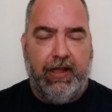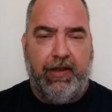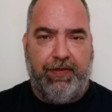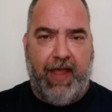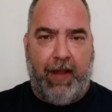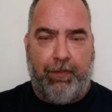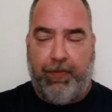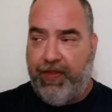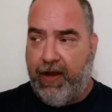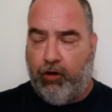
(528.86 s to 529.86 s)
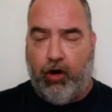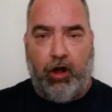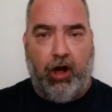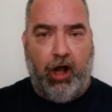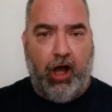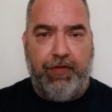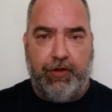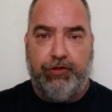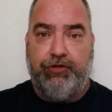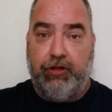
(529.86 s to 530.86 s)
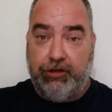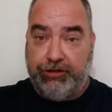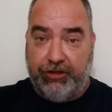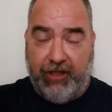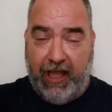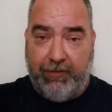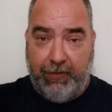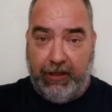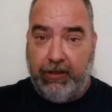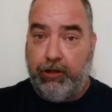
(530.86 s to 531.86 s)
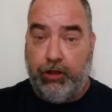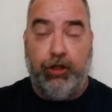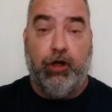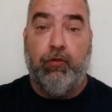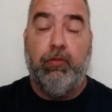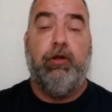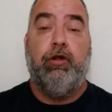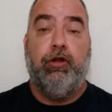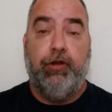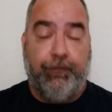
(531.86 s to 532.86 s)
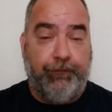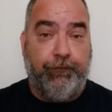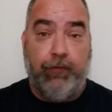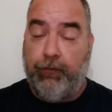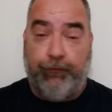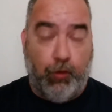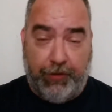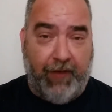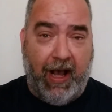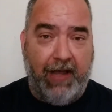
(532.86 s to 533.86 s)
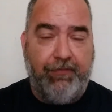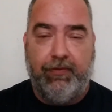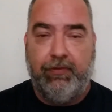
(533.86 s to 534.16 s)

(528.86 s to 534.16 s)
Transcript: that there are others just like me, you know, the 45,